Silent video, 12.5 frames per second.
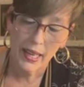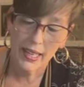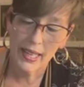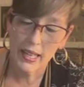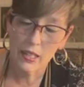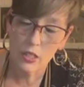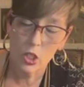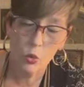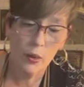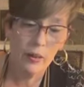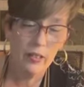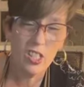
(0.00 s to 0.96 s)
But I get it
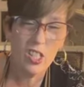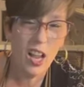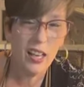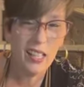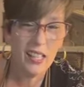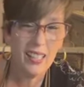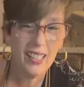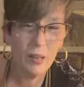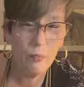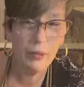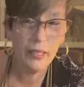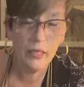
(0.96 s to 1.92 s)
to where it's not going to
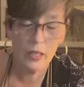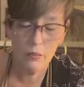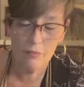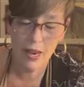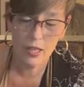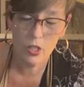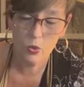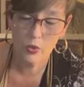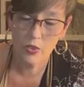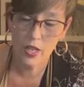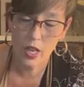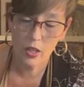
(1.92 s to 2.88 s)
completely mix
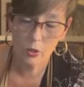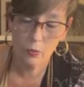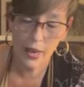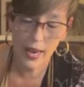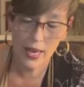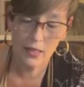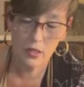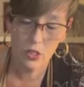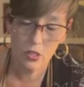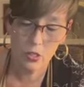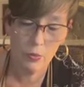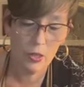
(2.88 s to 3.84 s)
with the other
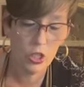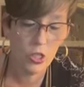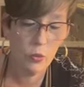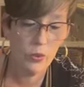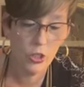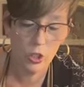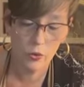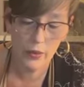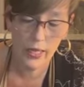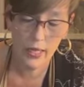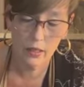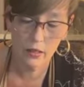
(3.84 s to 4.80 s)
paints, especially with the
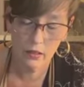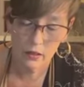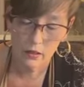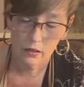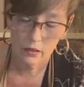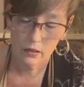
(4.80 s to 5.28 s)
green.